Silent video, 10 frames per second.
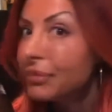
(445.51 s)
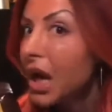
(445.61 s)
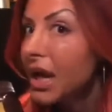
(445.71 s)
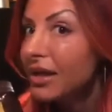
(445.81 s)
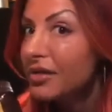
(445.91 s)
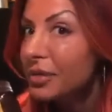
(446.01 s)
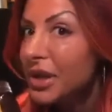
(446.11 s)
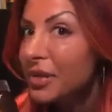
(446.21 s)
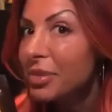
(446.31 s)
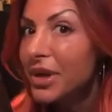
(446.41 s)
I love
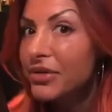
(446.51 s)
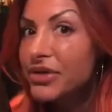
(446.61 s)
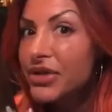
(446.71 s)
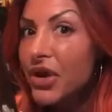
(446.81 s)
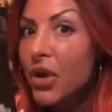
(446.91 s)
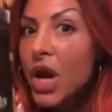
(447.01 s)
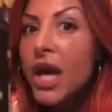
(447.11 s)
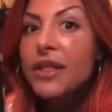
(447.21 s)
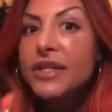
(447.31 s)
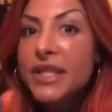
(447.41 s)
peanut butter. So
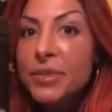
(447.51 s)
this